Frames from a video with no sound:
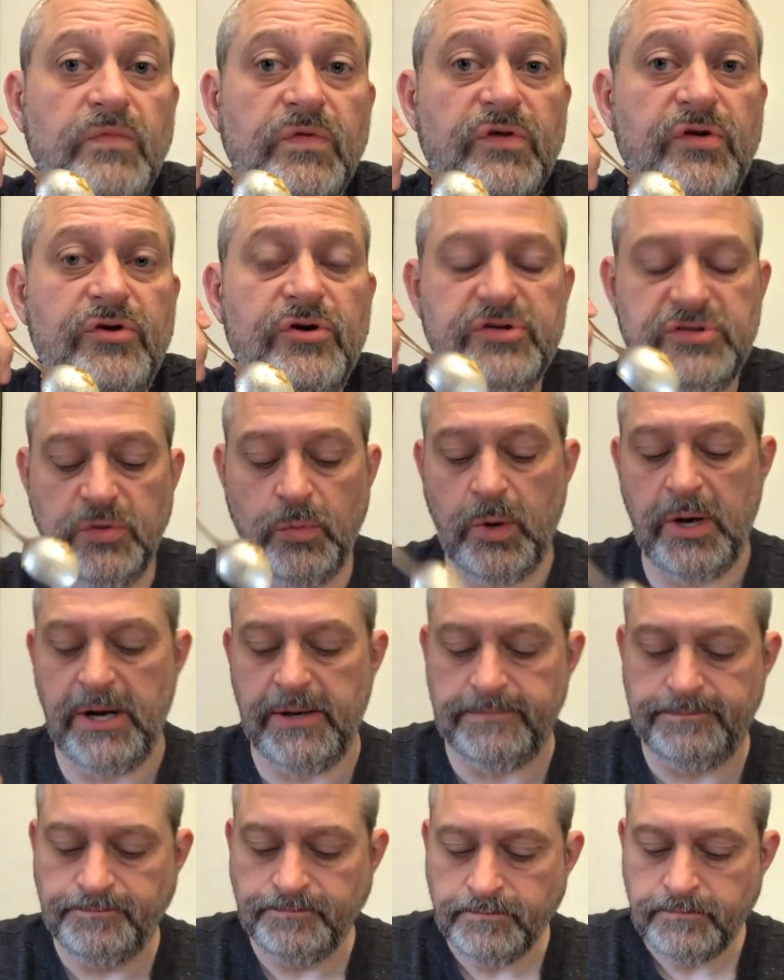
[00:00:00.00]
It's cooked
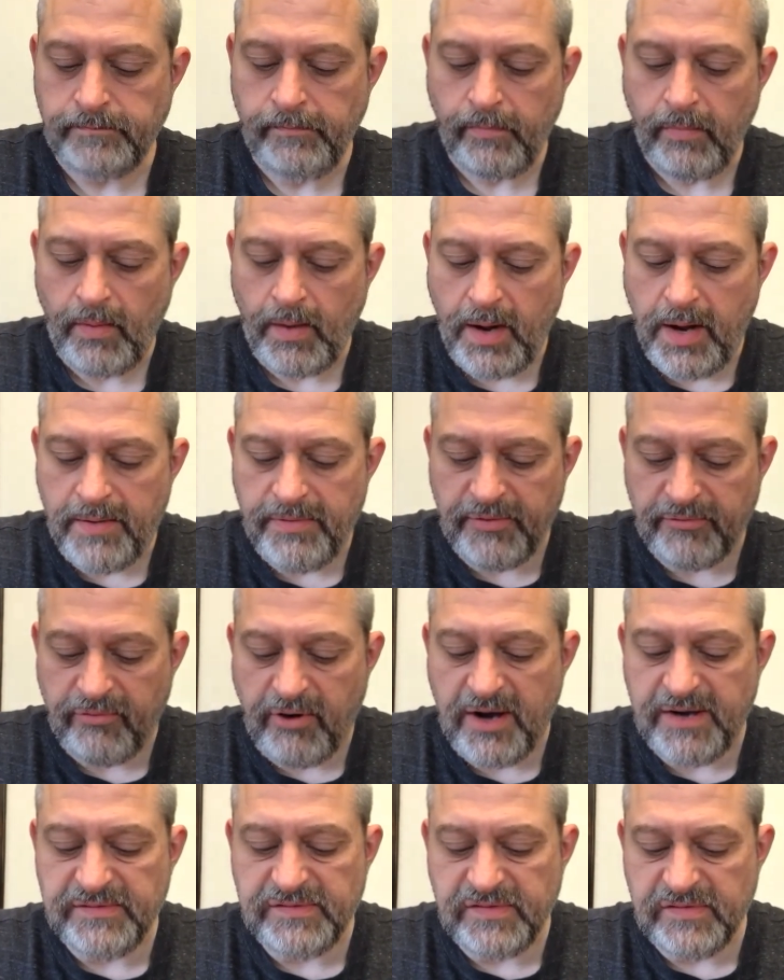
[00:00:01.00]
well. The
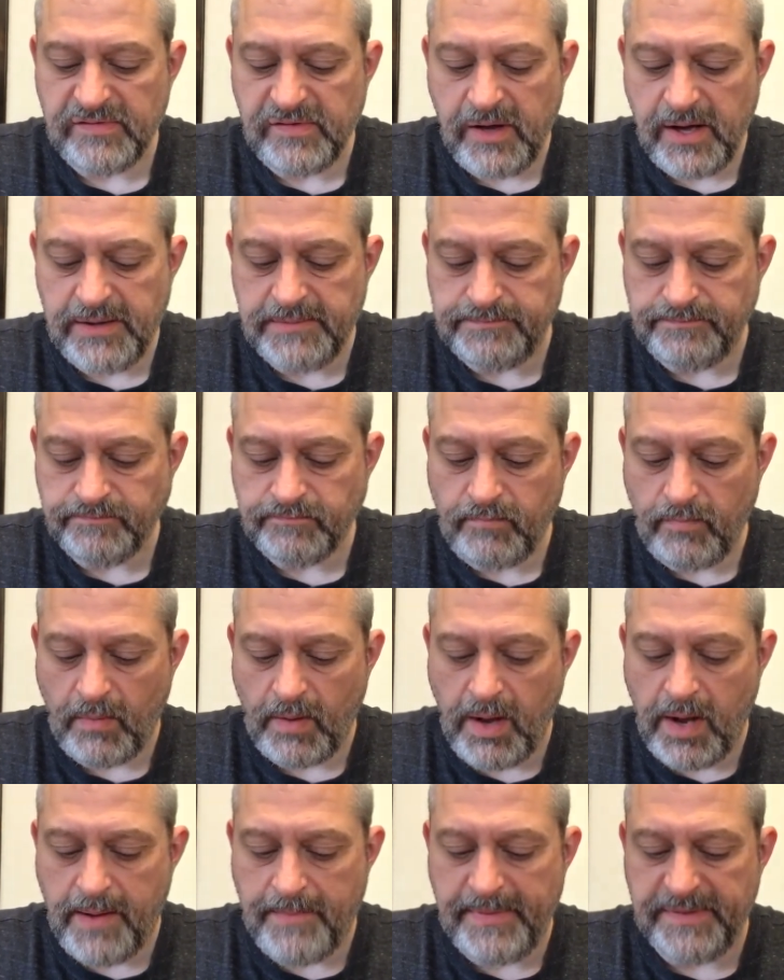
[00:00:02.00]
rice is not,
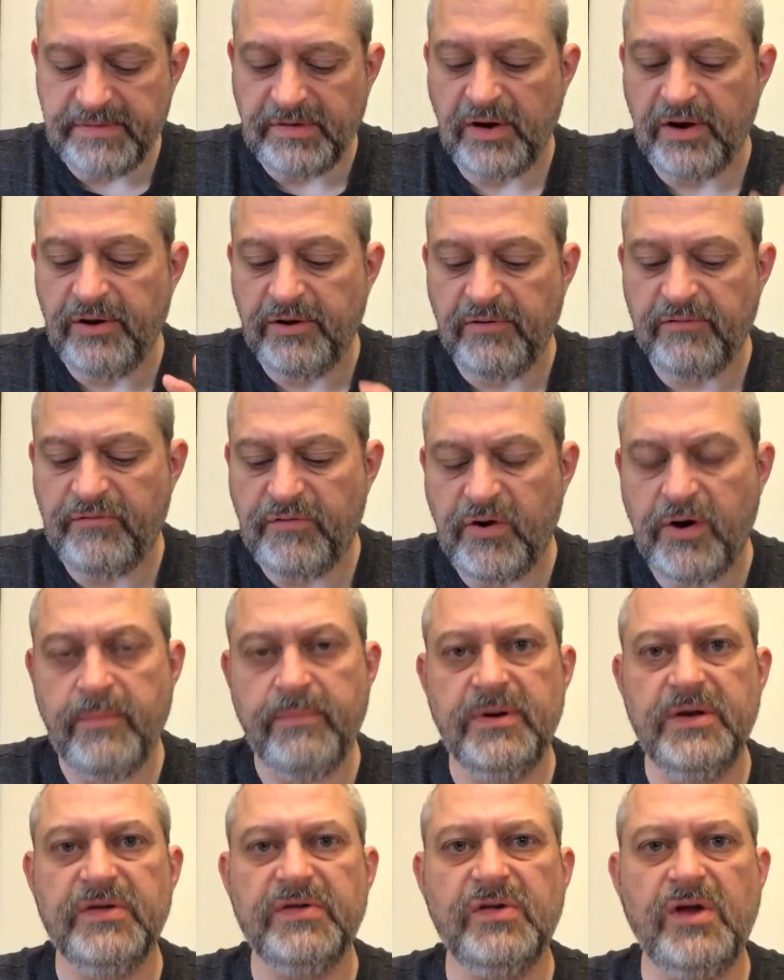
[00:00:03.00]
it's a little
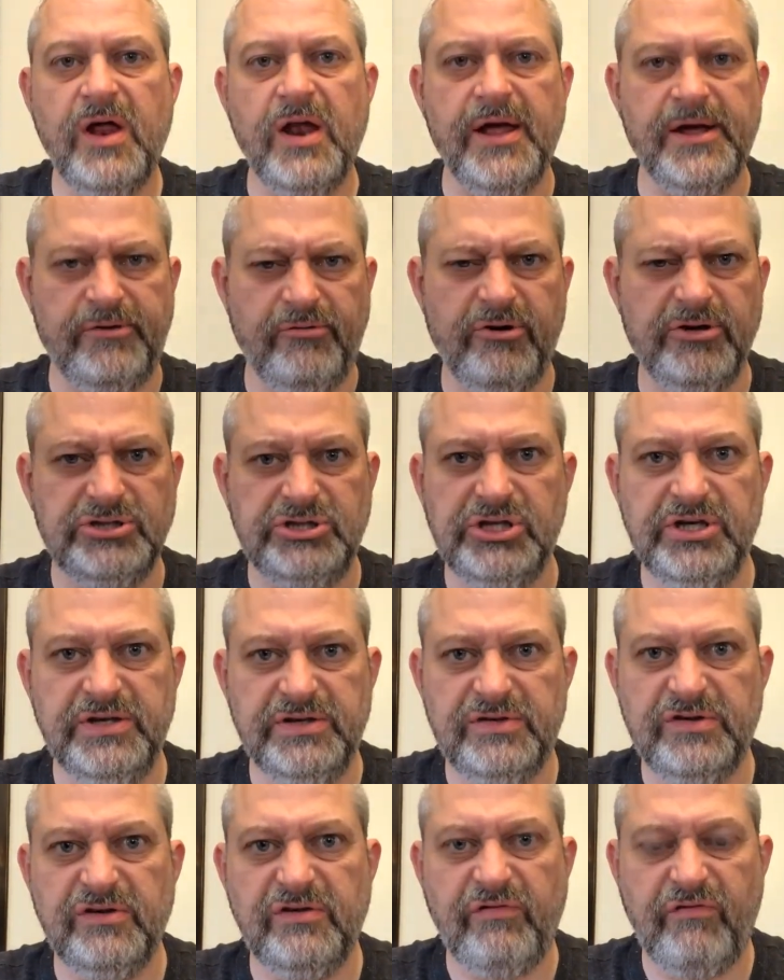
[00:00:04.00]
firm, but it's not like crunchy.
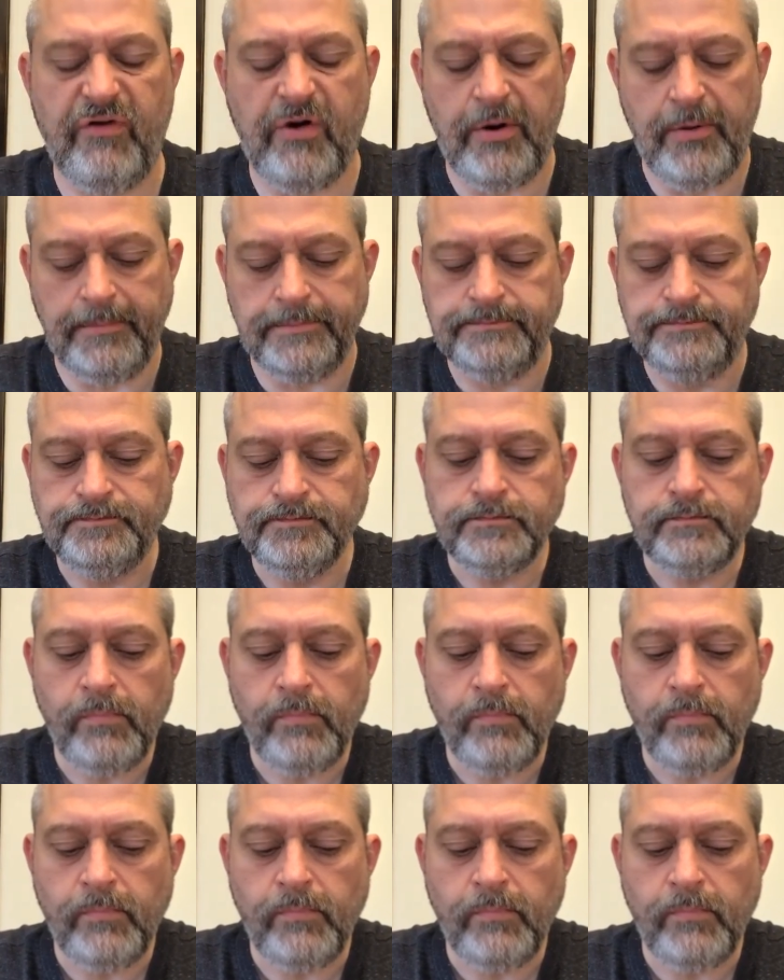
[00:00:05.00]
It's just firm.